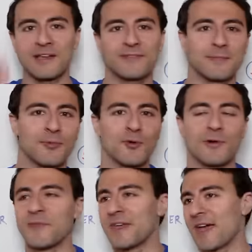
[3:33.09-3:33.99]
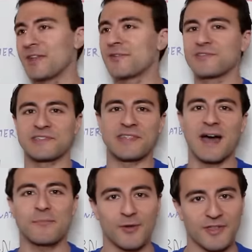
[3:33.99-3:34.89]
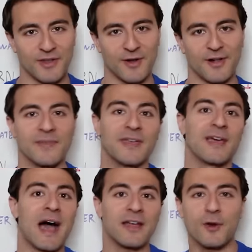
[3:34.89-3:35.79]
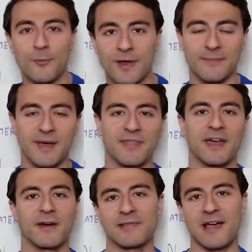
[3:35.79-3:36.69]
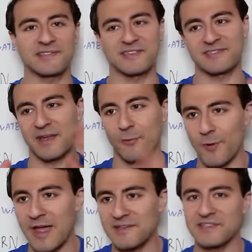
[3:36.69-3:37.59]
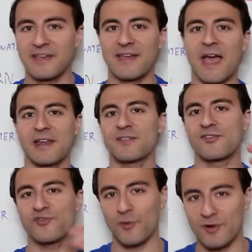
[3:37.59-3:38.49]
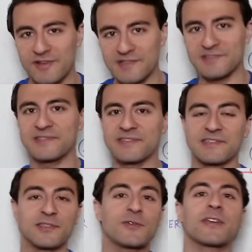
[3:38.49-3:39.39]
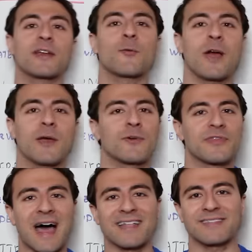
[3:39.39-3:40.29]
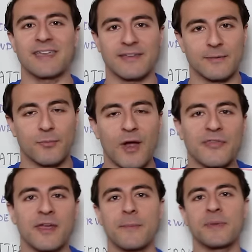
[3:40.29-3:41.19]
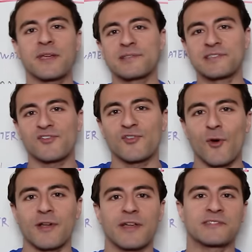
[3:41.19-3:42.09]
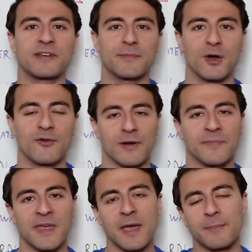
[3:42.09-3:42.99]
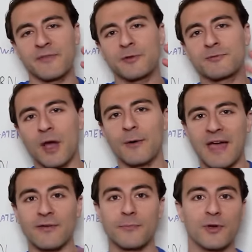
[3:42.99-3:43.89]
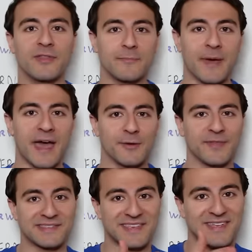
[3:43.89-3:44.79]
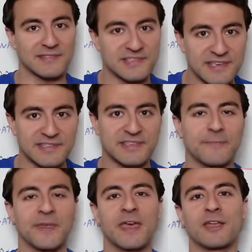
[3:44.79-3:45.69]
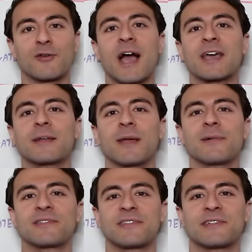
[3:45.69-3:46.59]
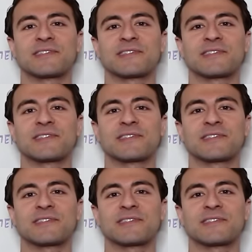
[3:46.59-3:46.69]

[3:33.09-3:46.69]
length of the pool and you can just not breathe at all. I don't recommend that unless it's a race. Any of the shorter distances, you can get away with not taking a breath because it's short, it's going to be over. But if you don't have a breathing pattern that's consistent, you're not going to be able to